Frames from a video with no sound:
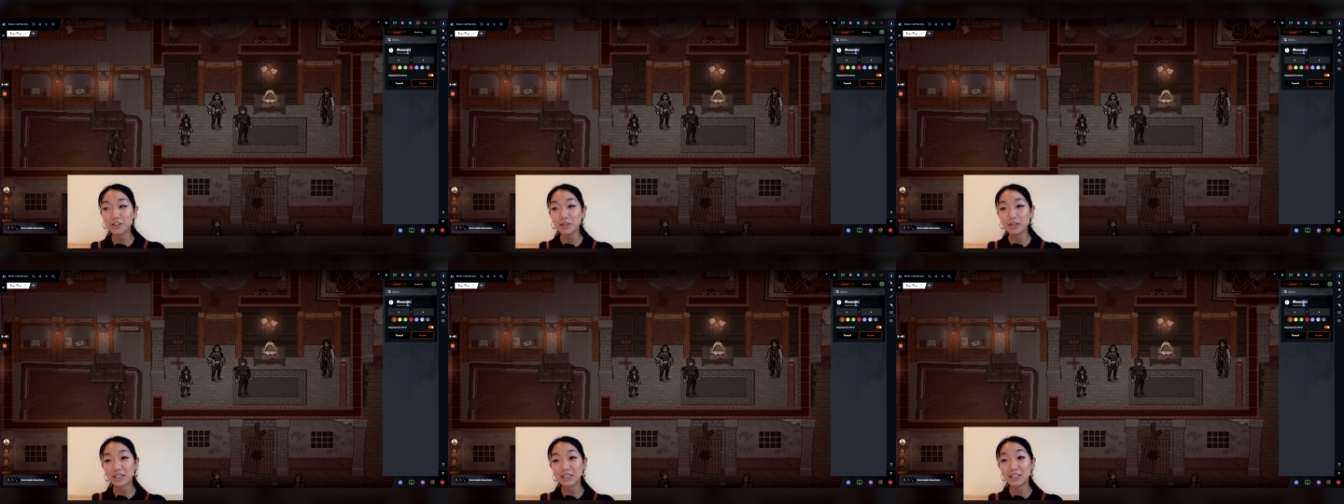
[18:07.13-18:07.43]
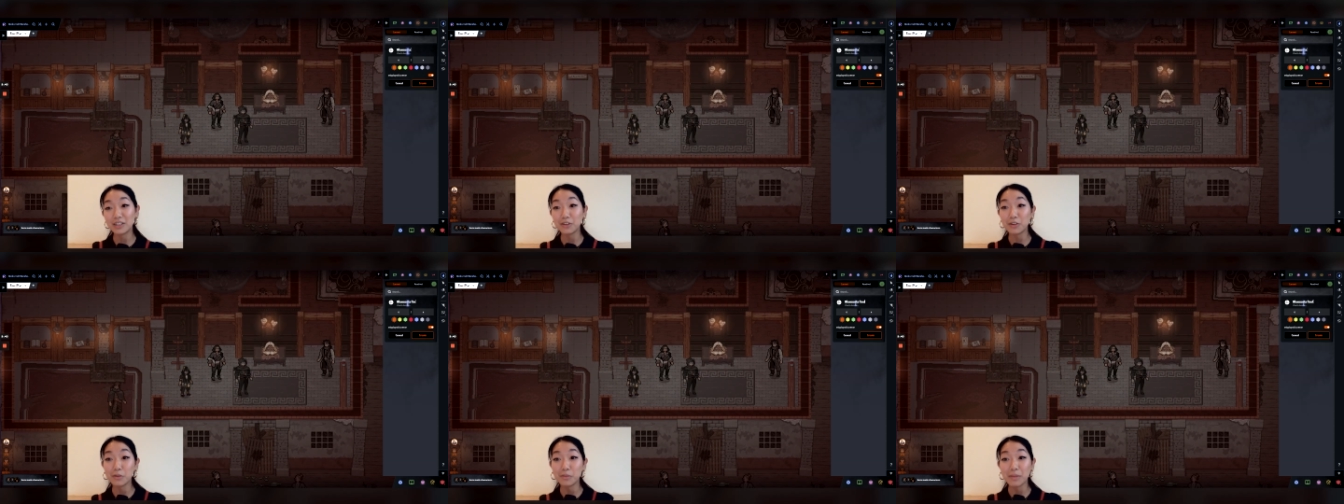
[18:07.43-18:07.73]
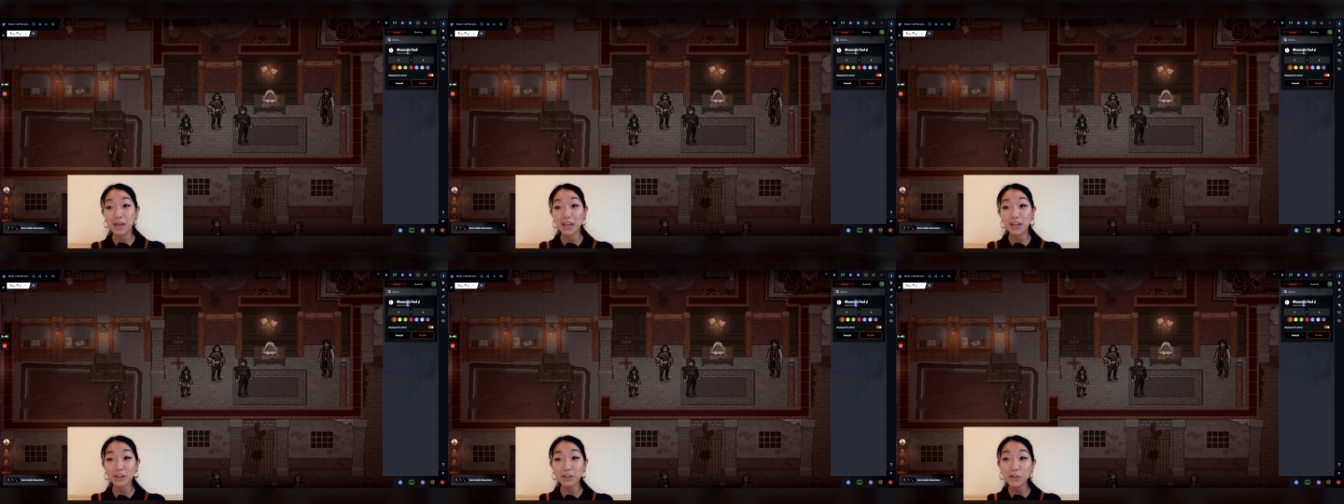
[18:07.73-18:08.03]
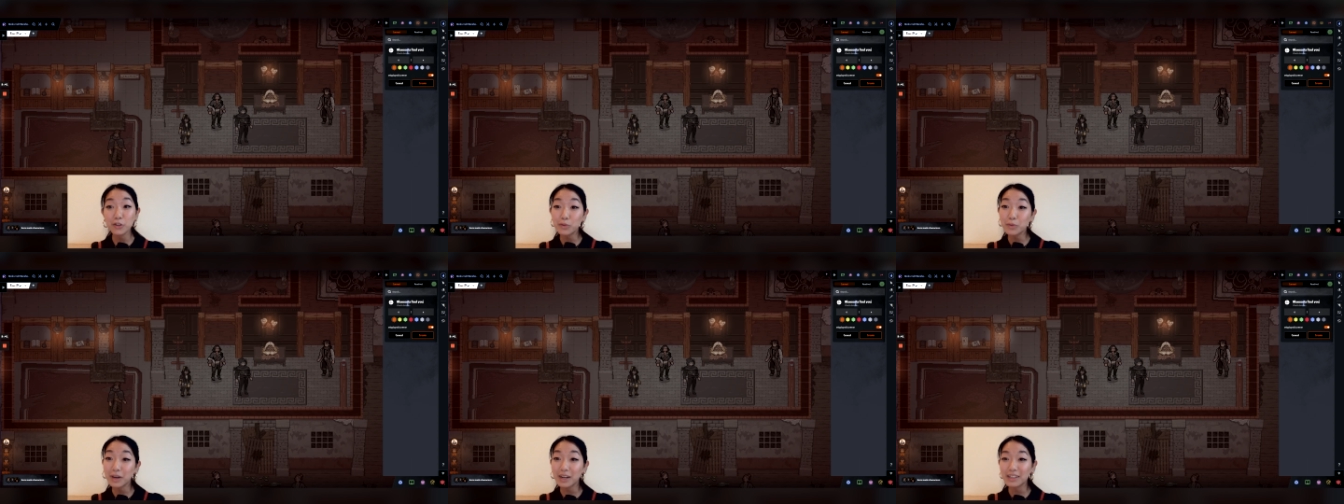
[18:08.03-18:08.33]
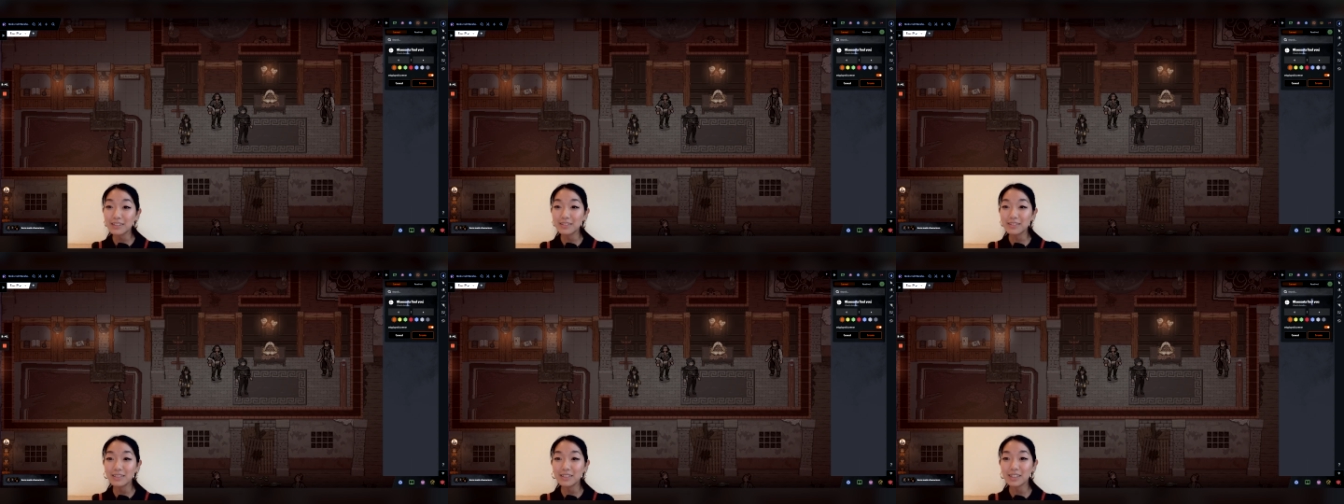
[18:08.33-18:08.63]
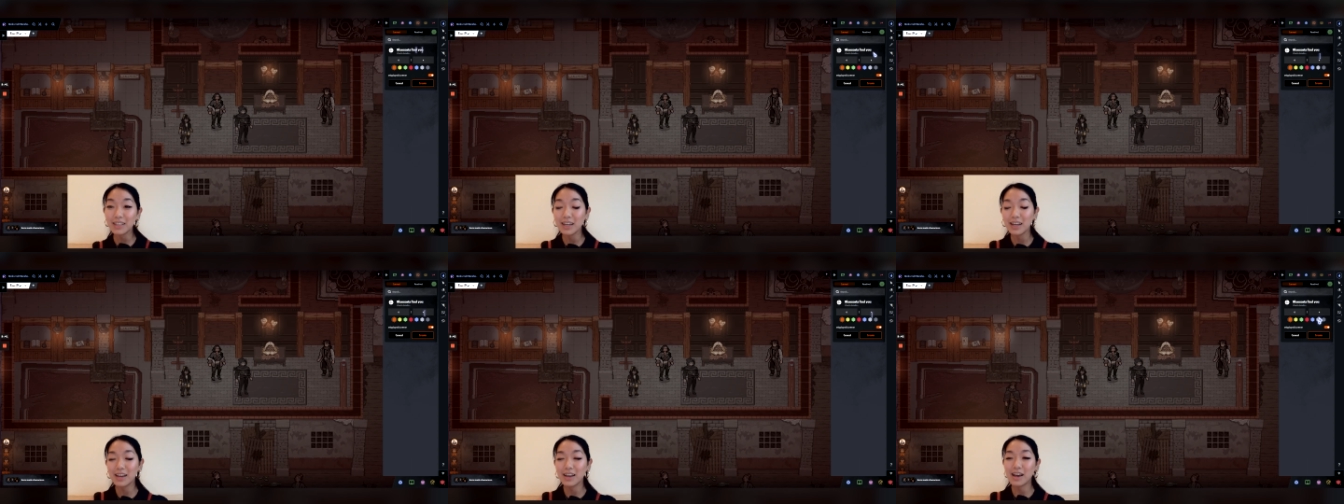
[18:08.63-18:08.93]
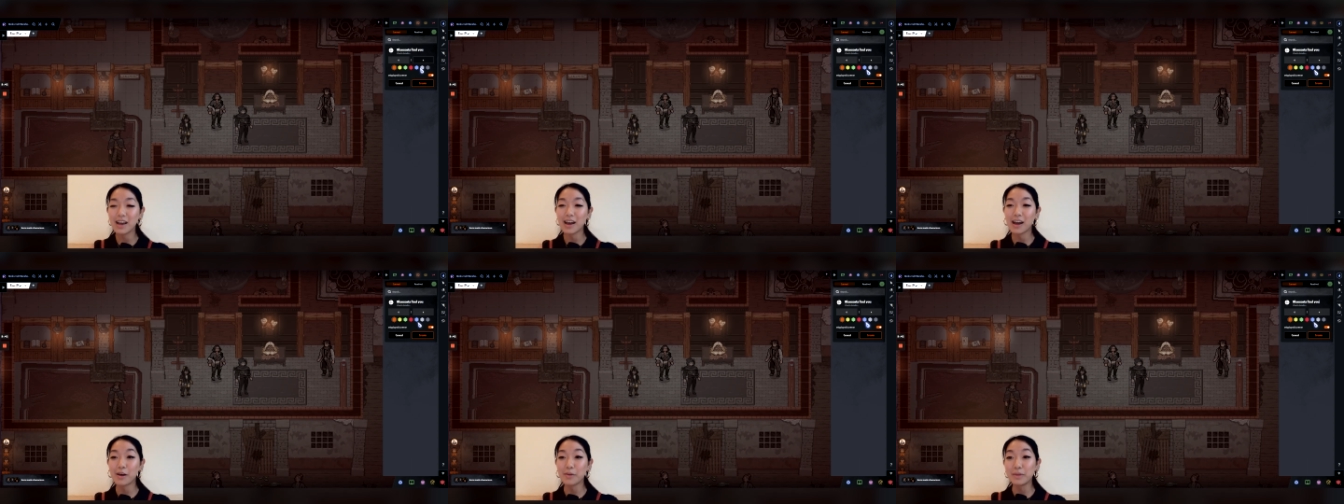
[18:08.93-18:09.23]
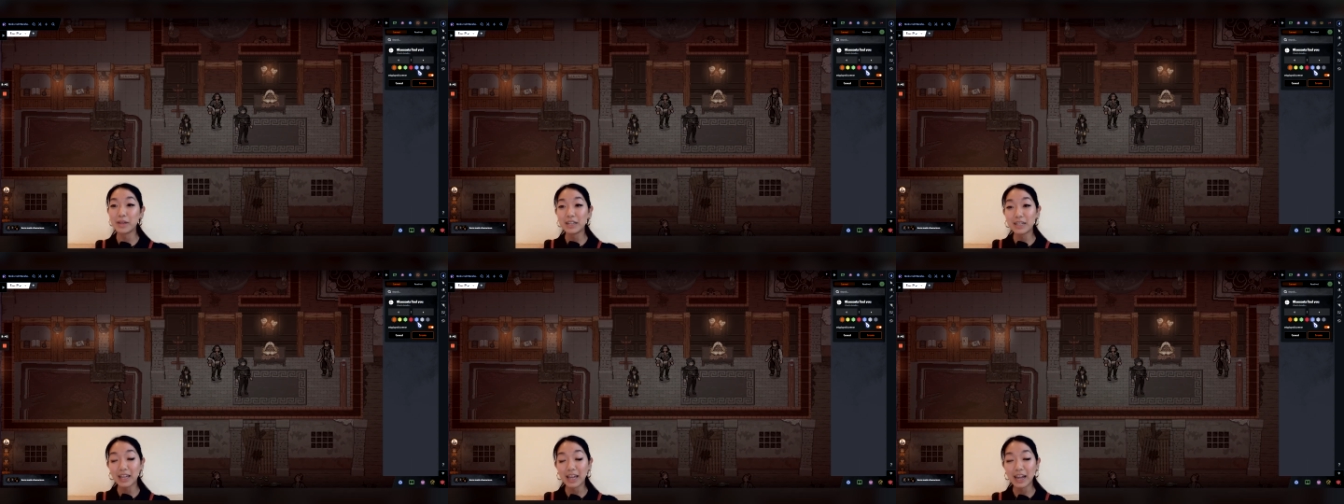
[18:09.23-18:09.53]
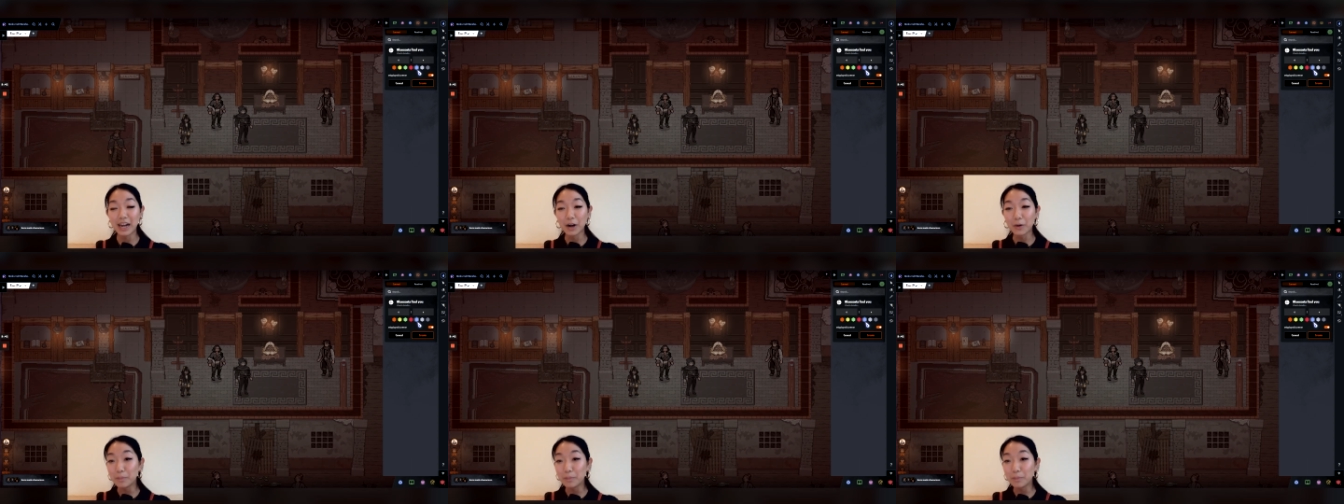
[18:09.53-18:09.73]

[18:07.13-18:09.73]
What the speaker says: You can see you can make new ones, indicate